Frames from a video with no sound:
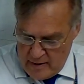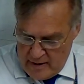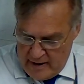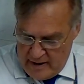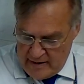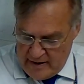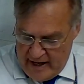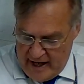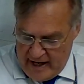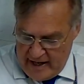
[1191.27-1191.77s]

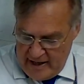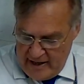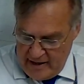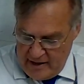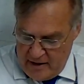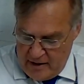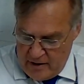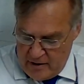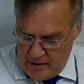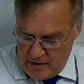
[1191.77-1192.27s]
In 80
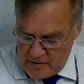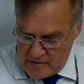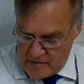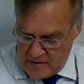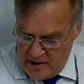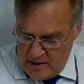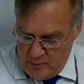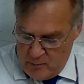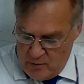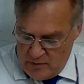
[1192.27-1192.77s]
years,
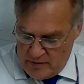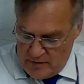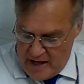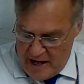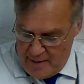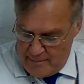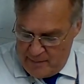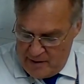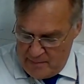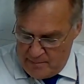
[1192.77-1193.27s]
it will
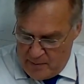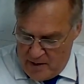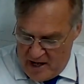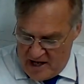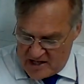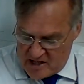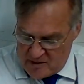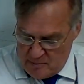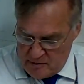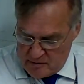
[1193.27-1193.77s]
not be
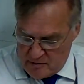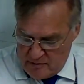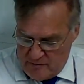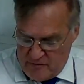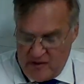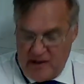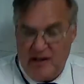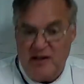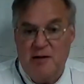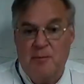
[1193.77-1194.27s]
possible to
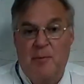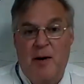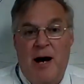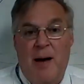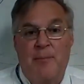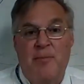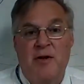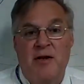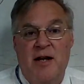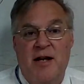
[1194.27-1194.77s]
feed the
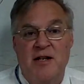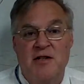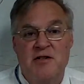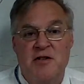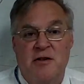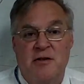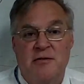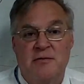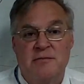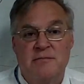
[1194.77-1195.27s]

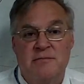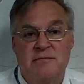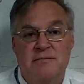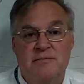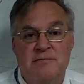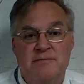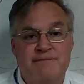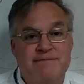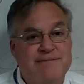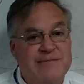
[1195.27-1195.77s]
population.
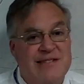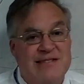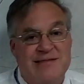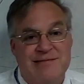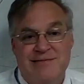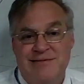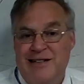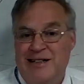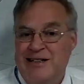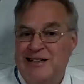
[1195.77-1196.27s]

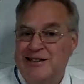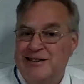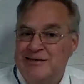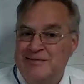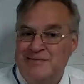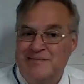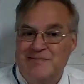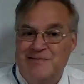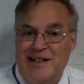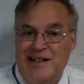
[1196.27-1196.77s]

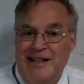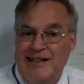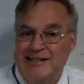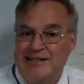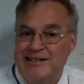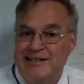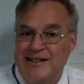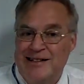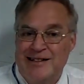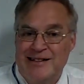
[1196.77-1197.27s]
No,
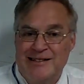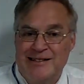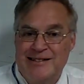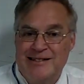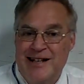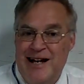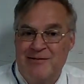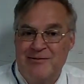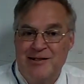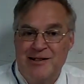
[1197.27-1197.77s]
it's
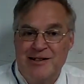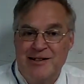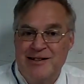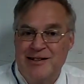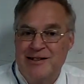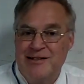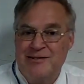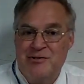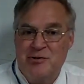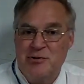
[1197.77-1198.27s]
not
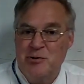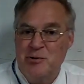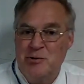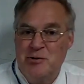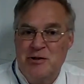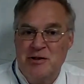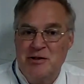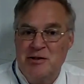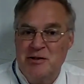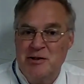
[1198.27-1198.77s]
really a
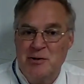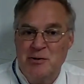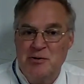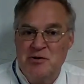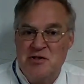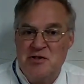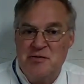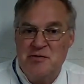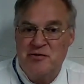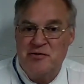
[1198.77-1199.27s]
true
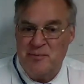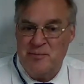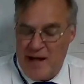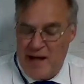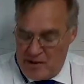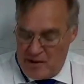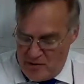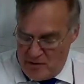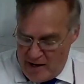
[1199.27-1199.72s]
conclusion from that